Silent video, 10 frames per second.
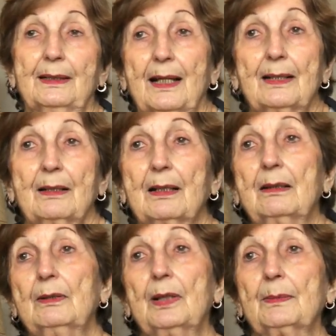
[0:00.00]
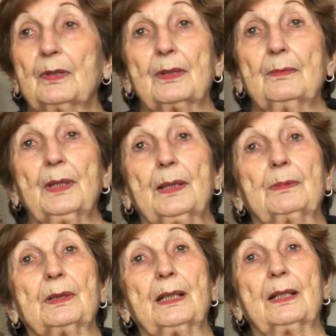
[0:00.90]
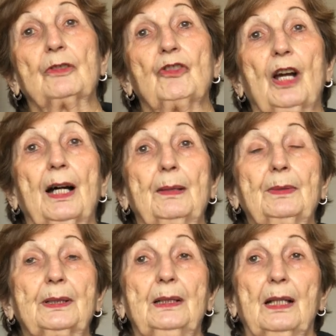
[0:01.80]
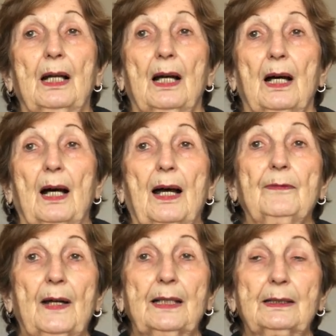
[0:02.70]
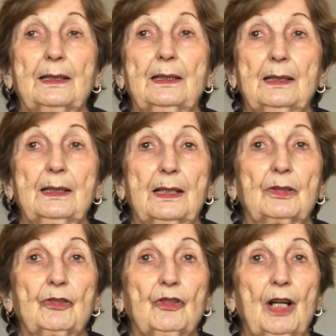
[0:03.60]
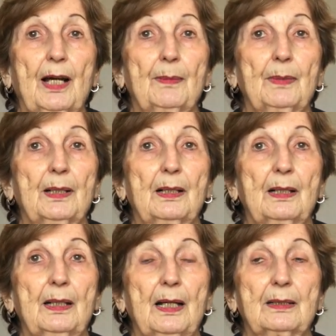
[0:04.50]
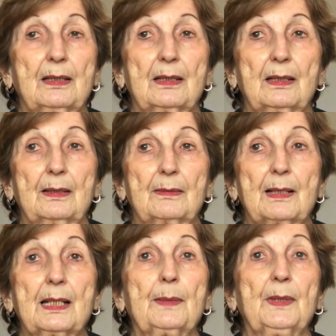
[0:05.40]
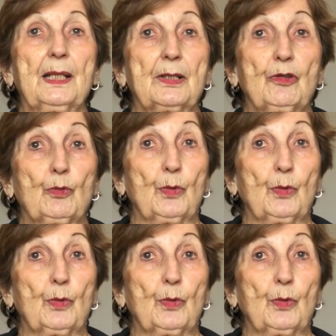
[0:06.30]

I thought, oh, I'm going to be able to get a job. And I finally did get a job at CBS